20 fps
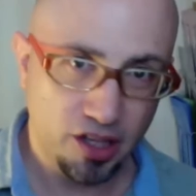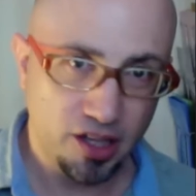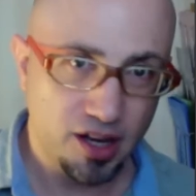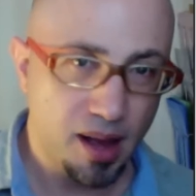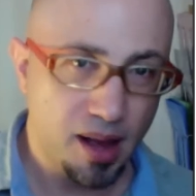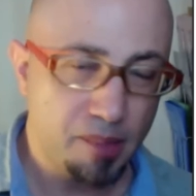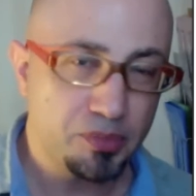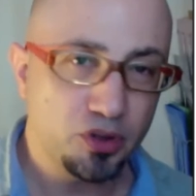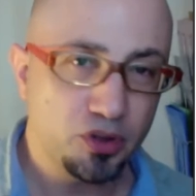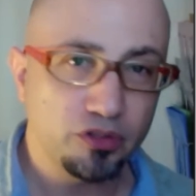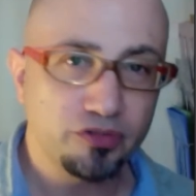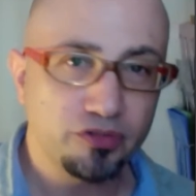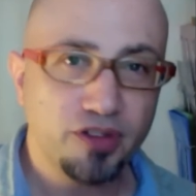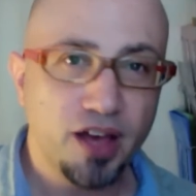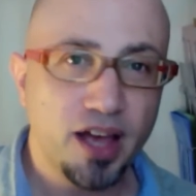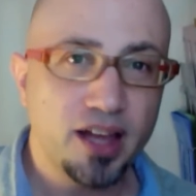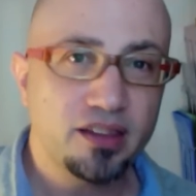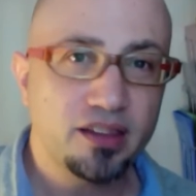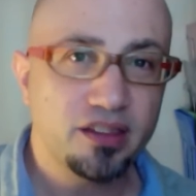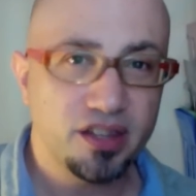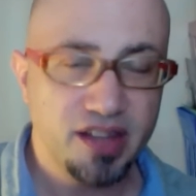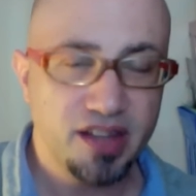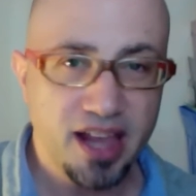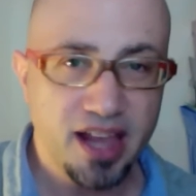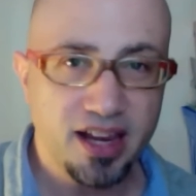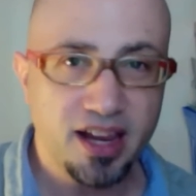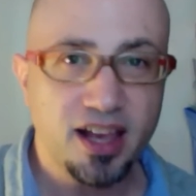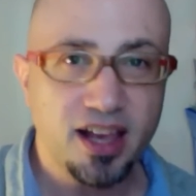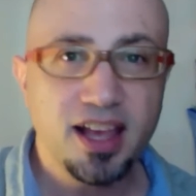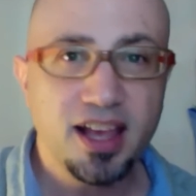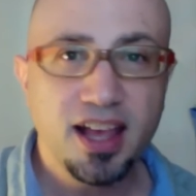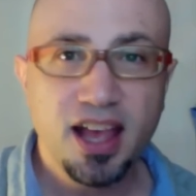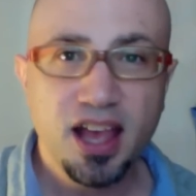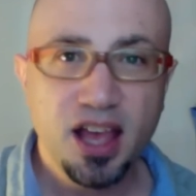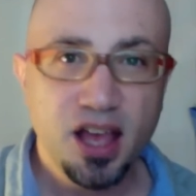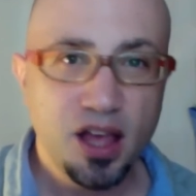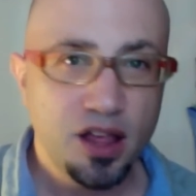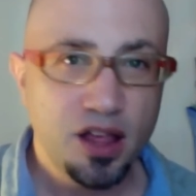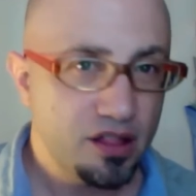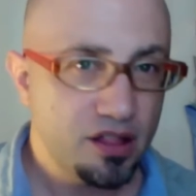it up, you'll find the data.
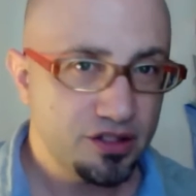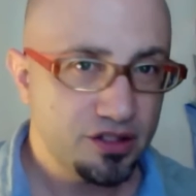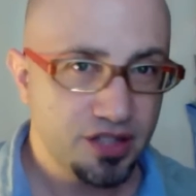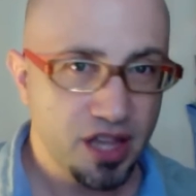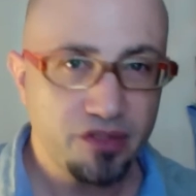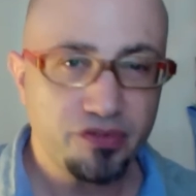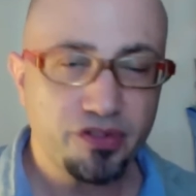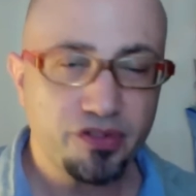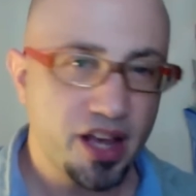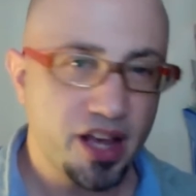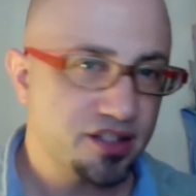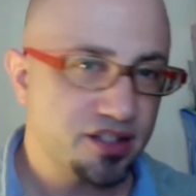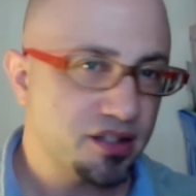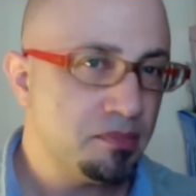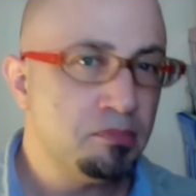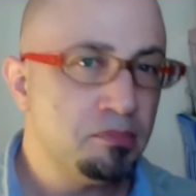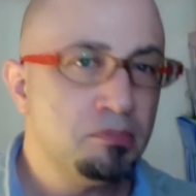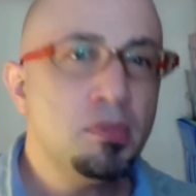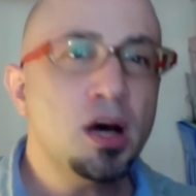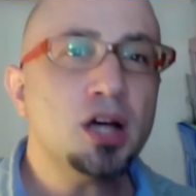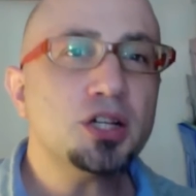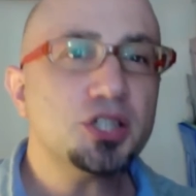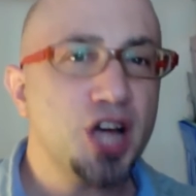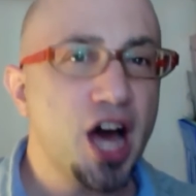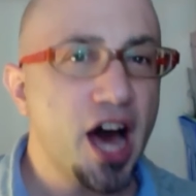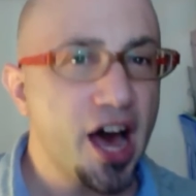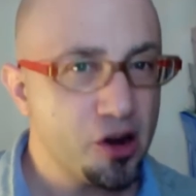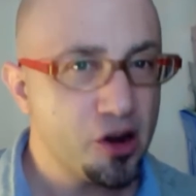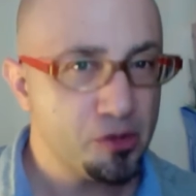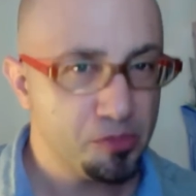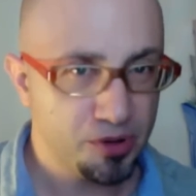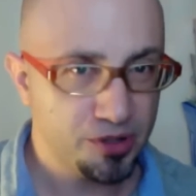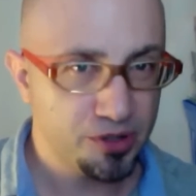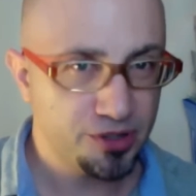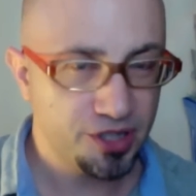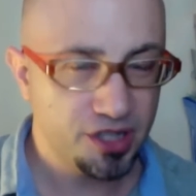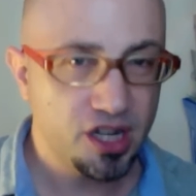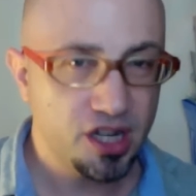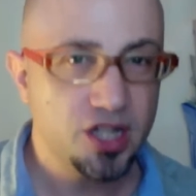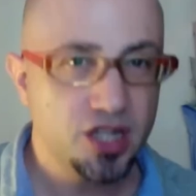Stanford has a much higher
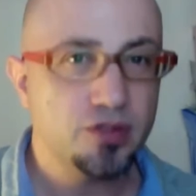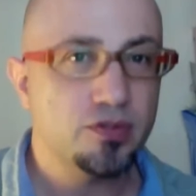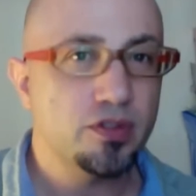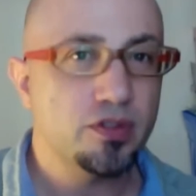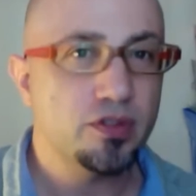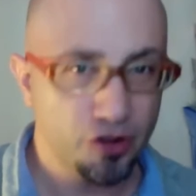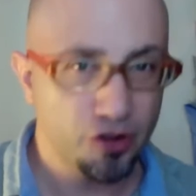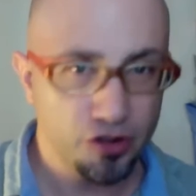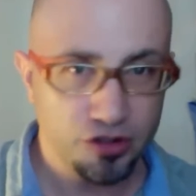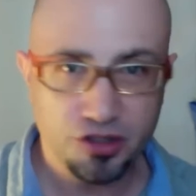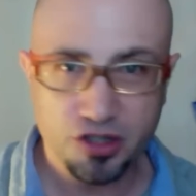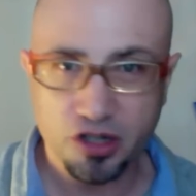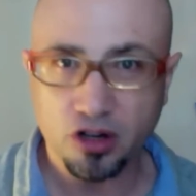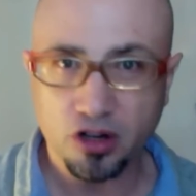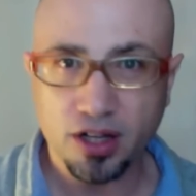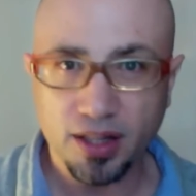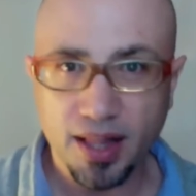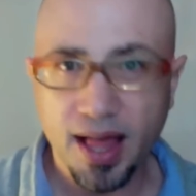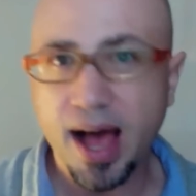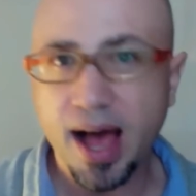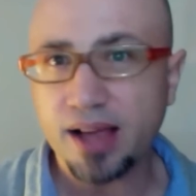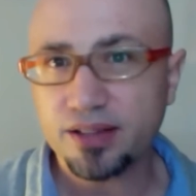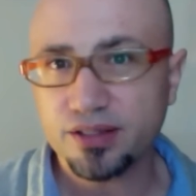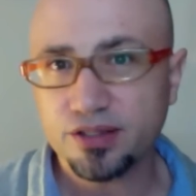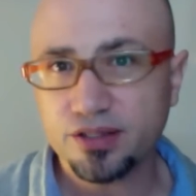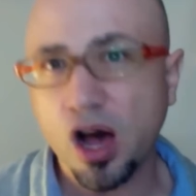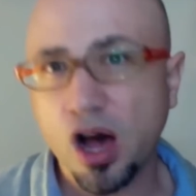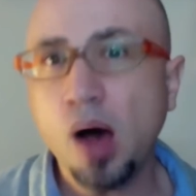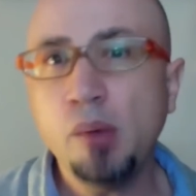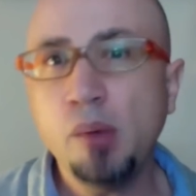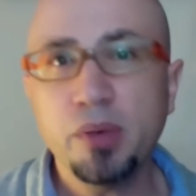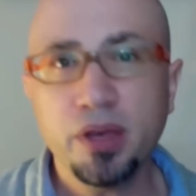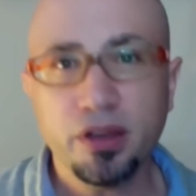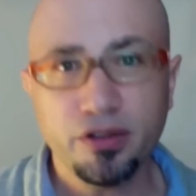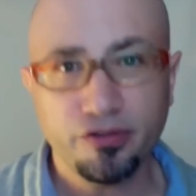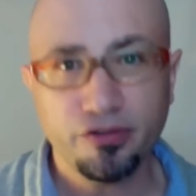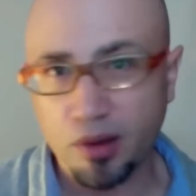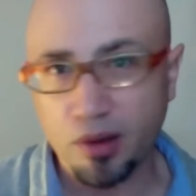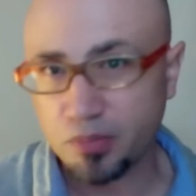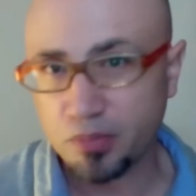percentage of the first-year class coming
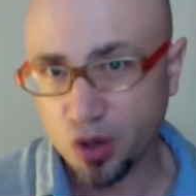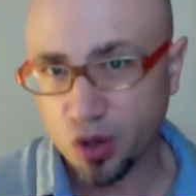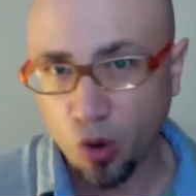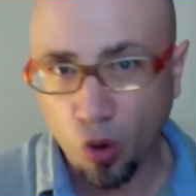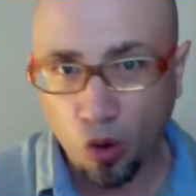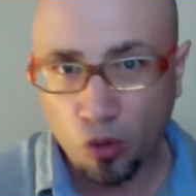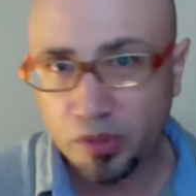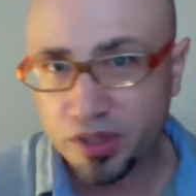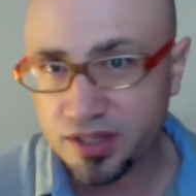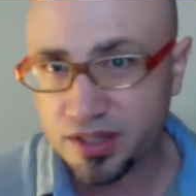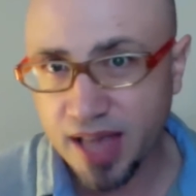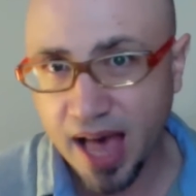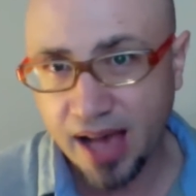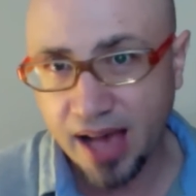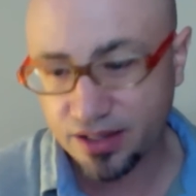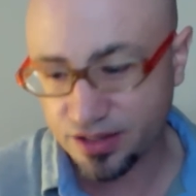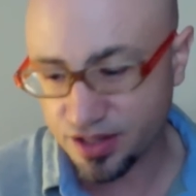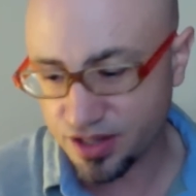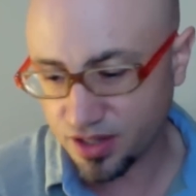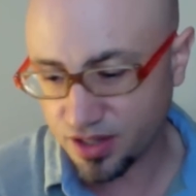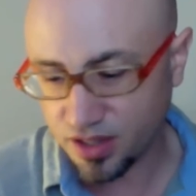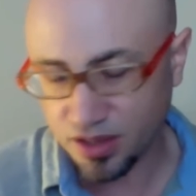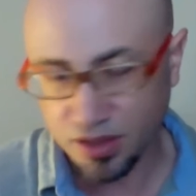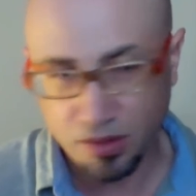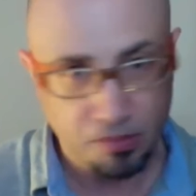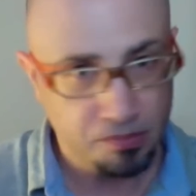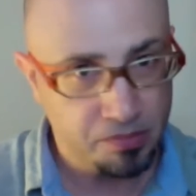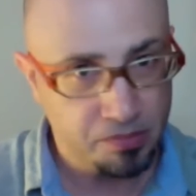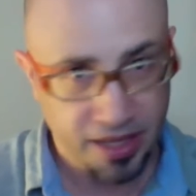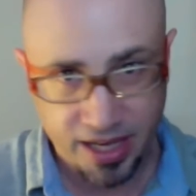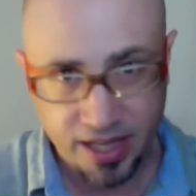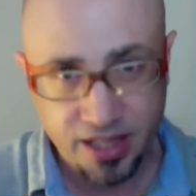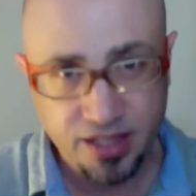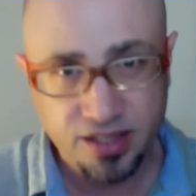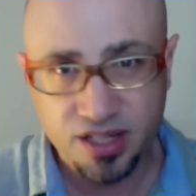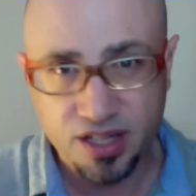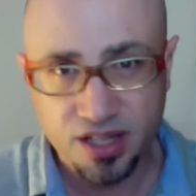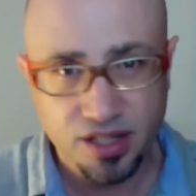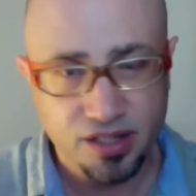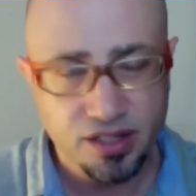from the Goldman Sachs and the
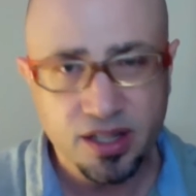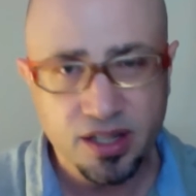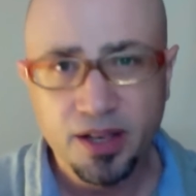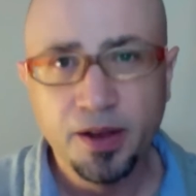McKinsey's.